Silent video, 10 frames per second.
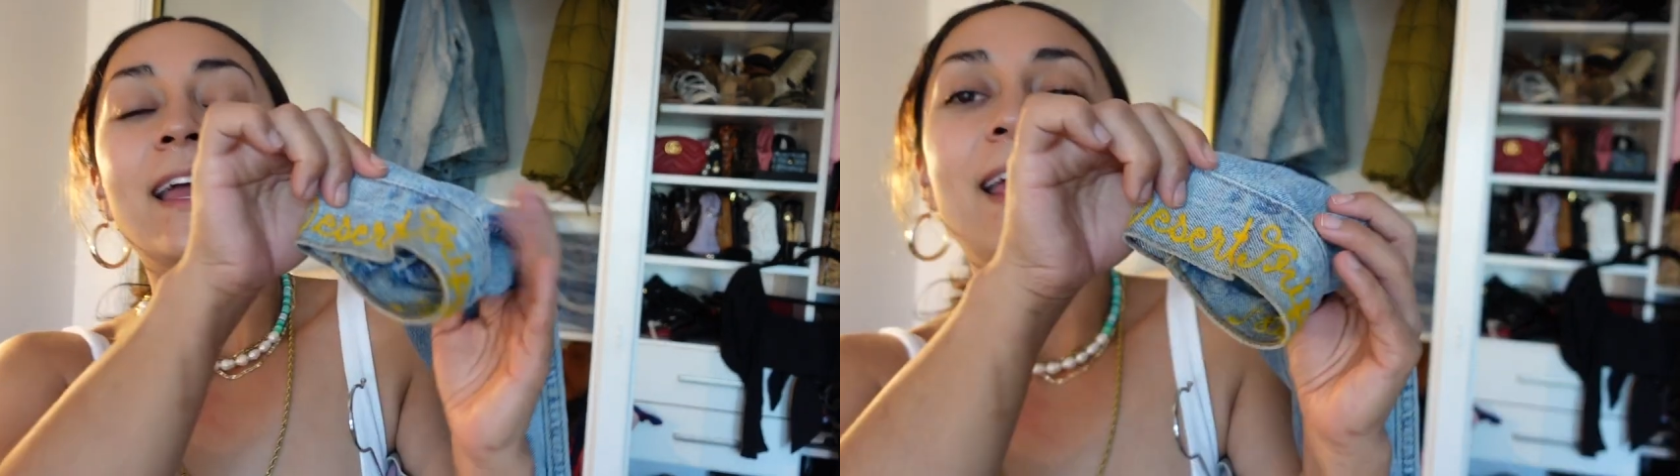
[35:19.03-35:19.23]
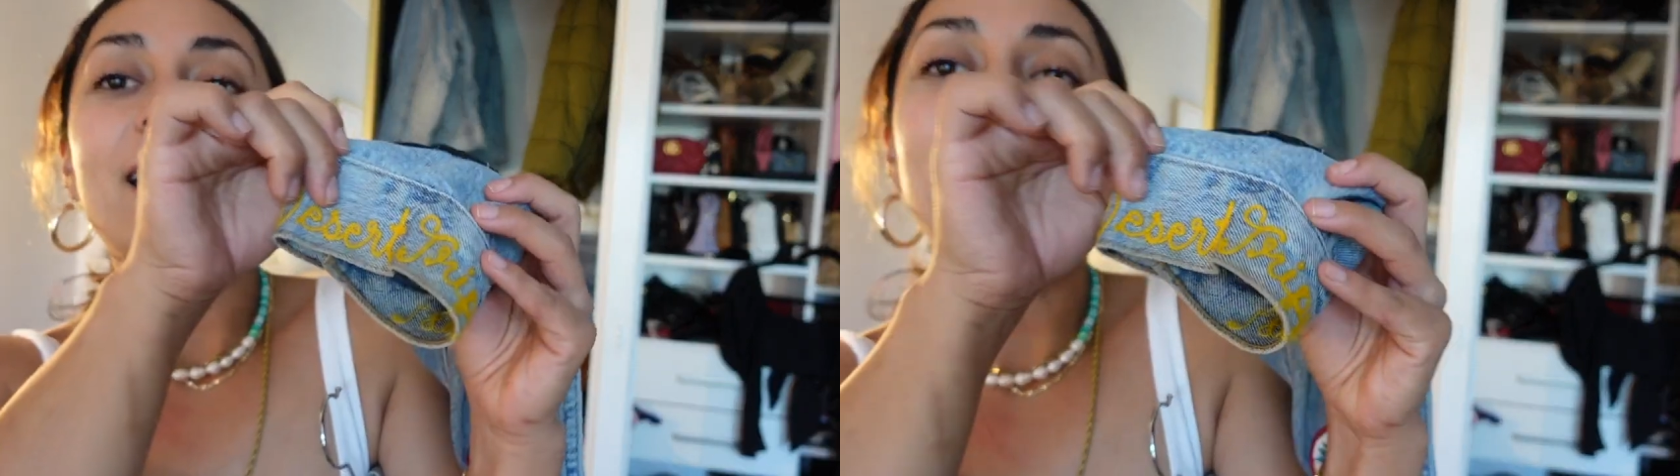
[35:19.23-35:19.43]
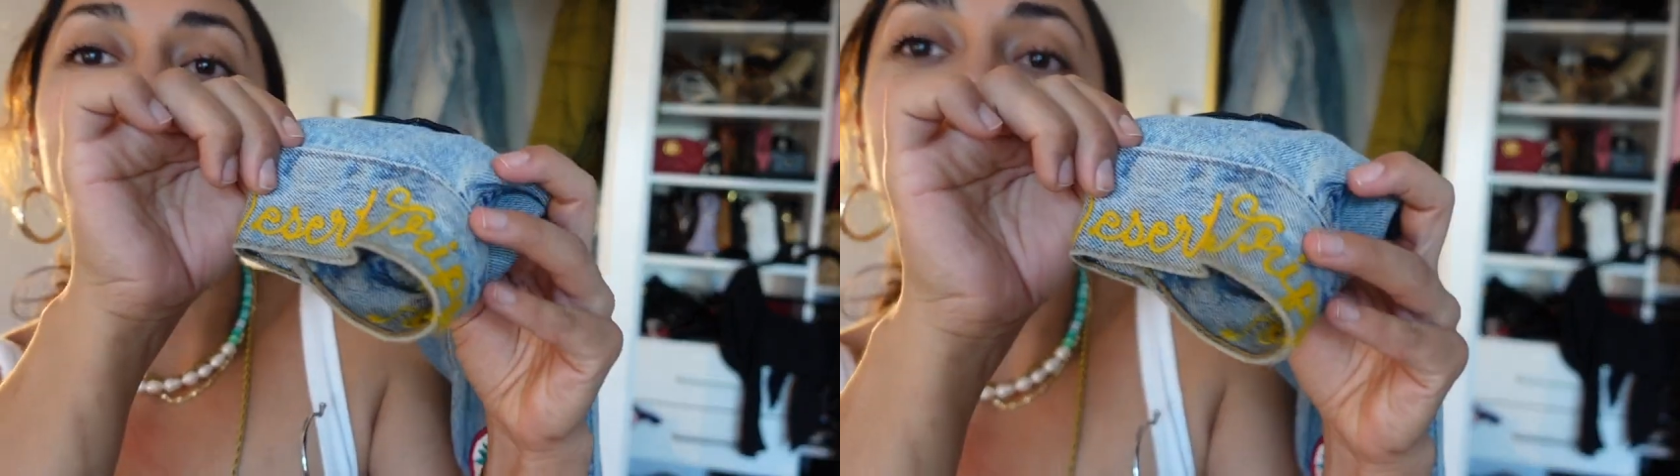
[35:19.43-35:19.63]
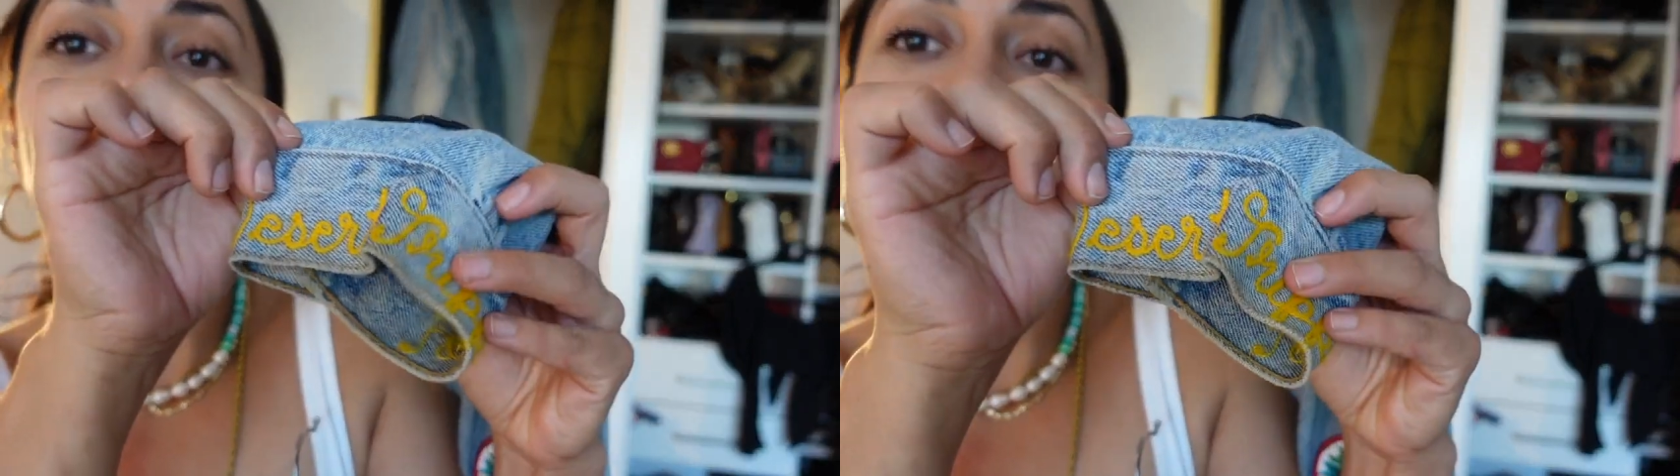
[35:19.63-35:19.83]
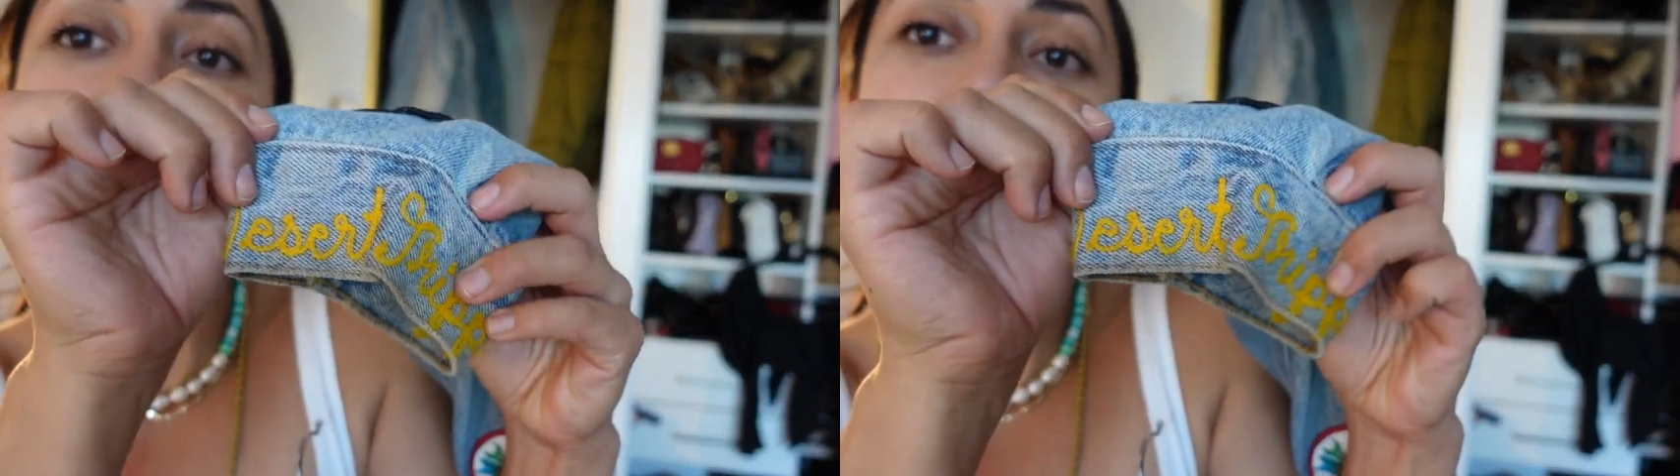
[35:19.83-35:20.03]

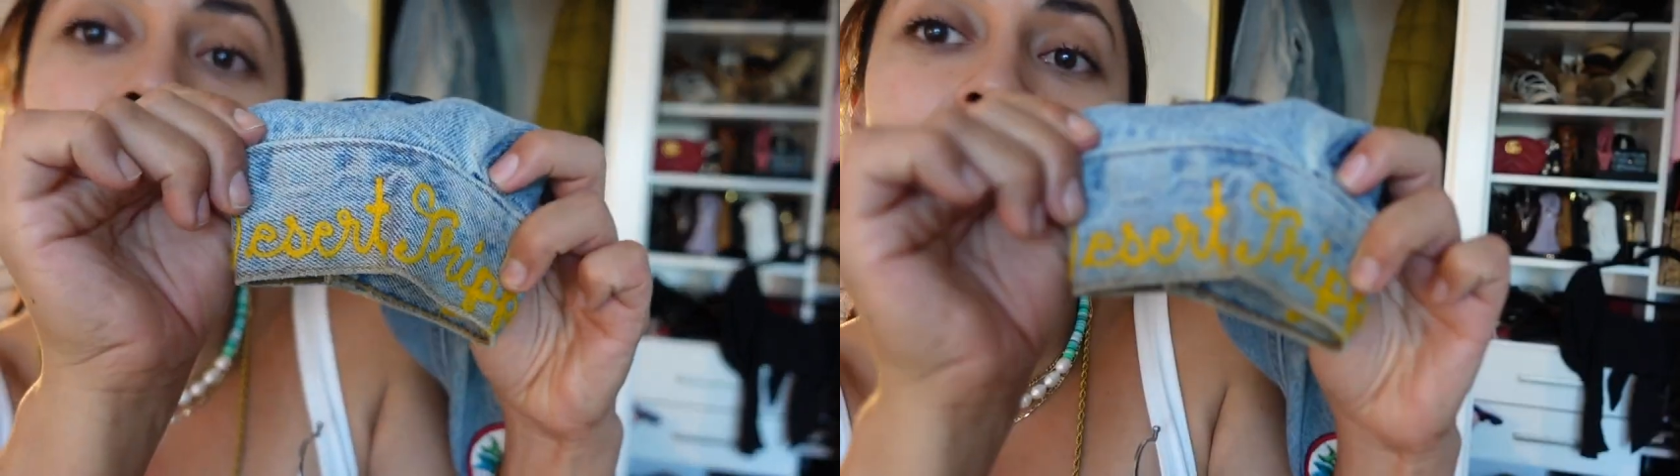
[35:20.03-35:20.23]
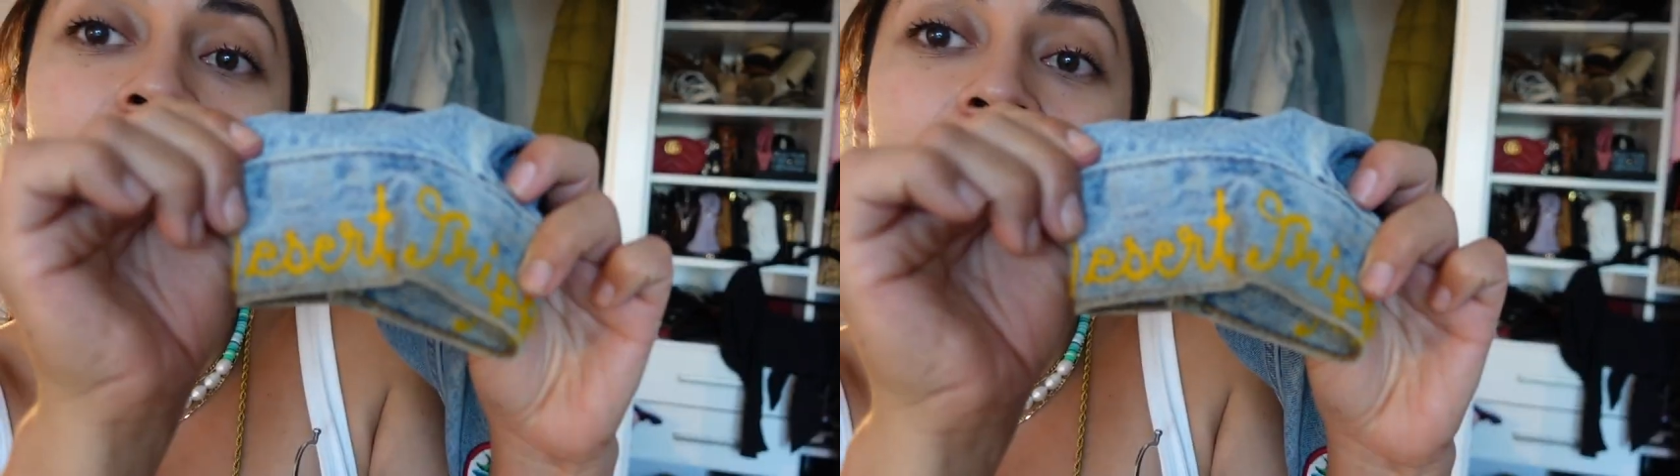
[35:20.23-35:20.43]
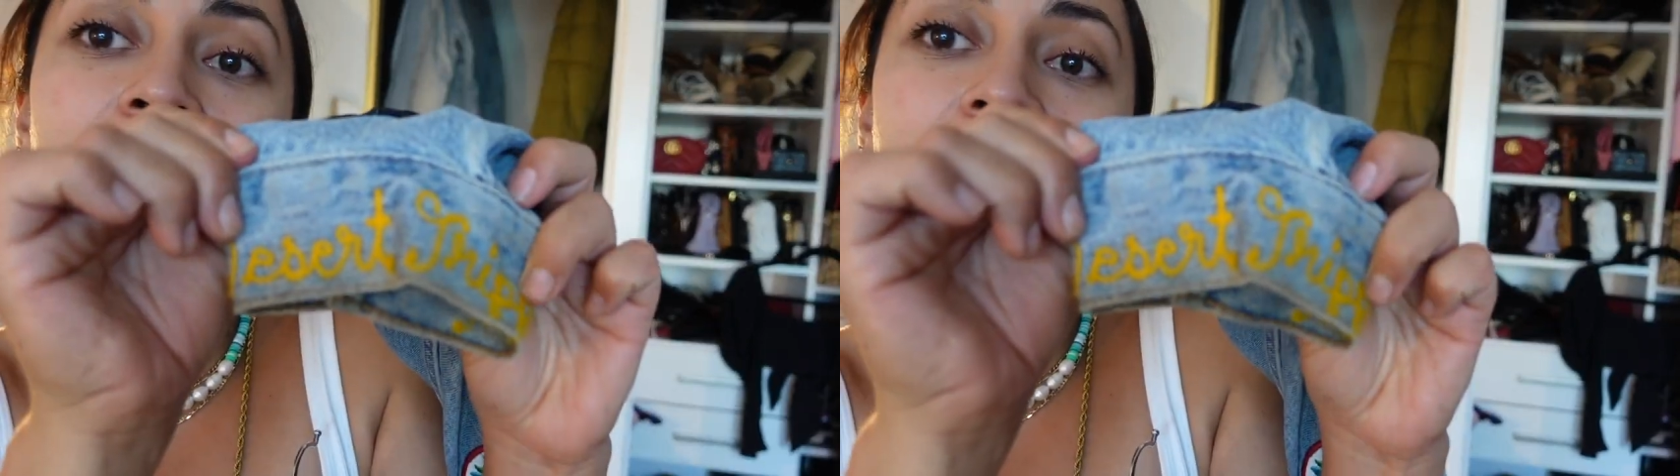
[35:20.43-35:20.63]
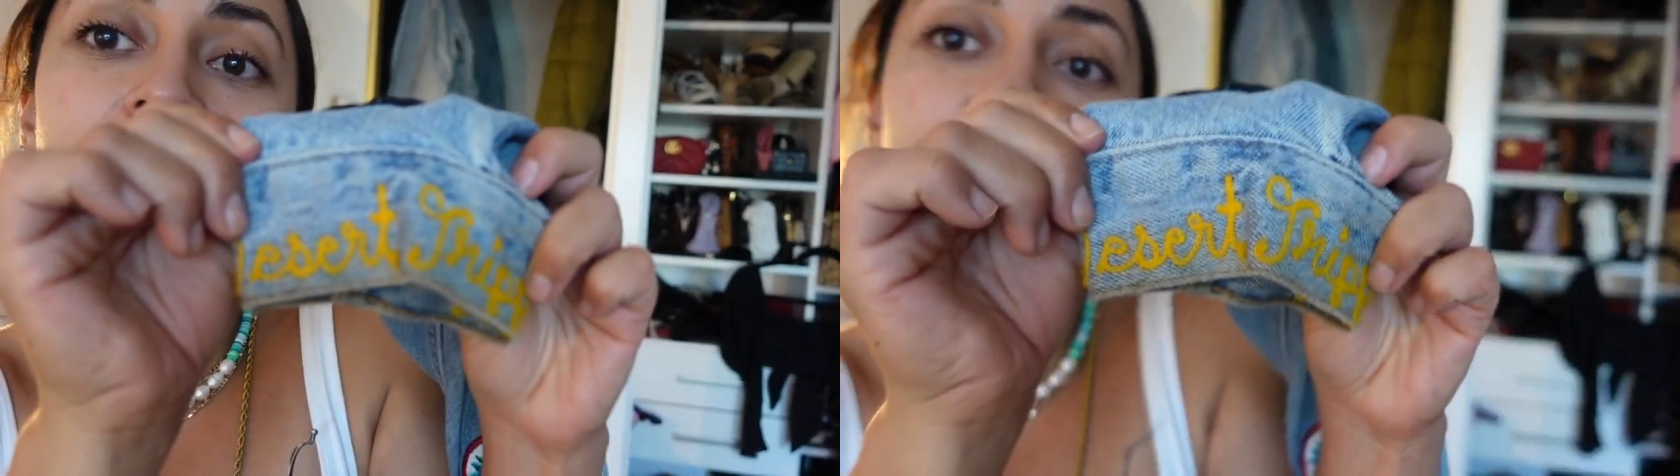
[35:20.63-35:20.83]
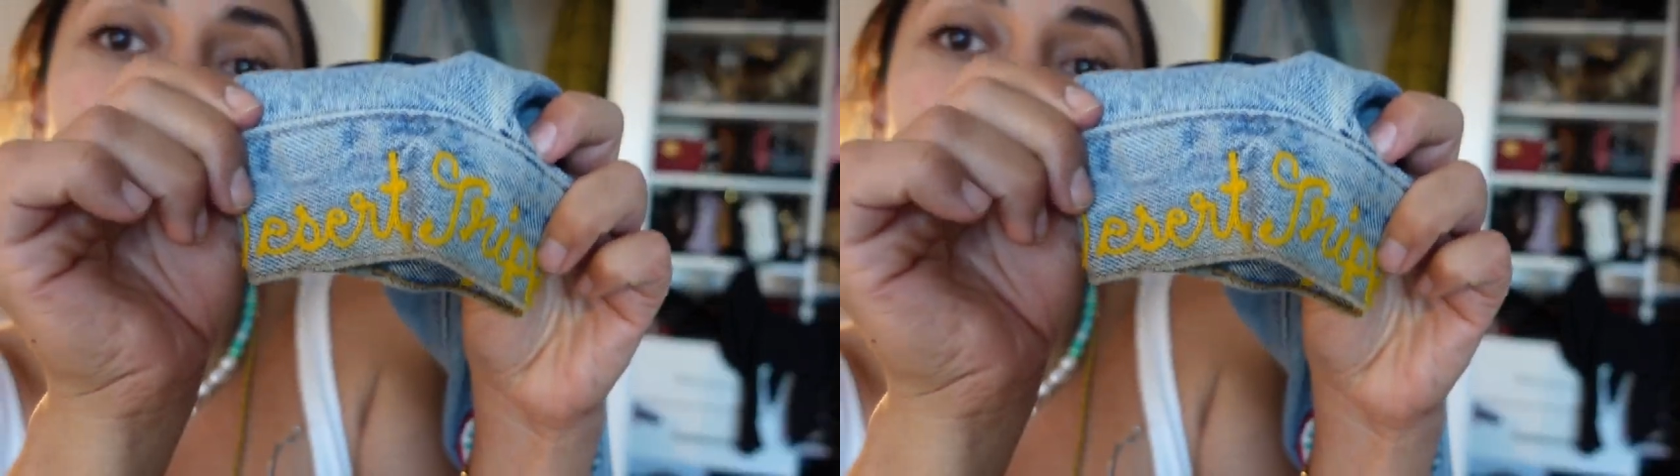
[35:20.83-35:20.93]
And I got Desert